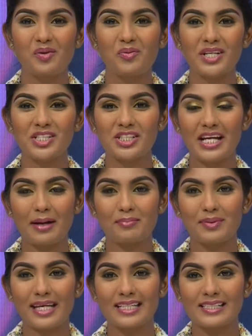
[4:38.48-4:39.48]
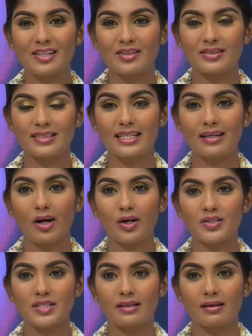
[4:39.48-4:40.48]
Which campaign did
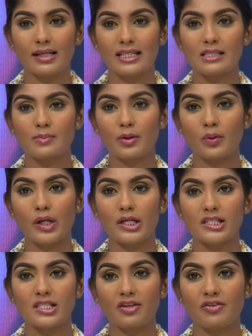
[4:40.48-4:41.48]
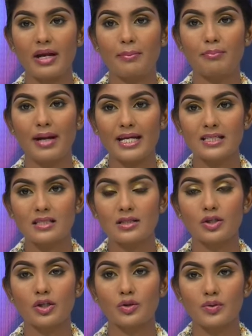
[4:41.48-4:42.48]
Arsenal experience their best
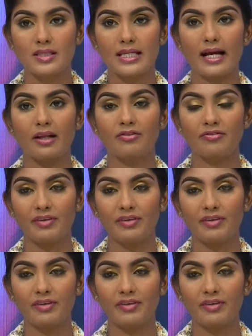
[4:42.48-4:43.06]
UCL 05,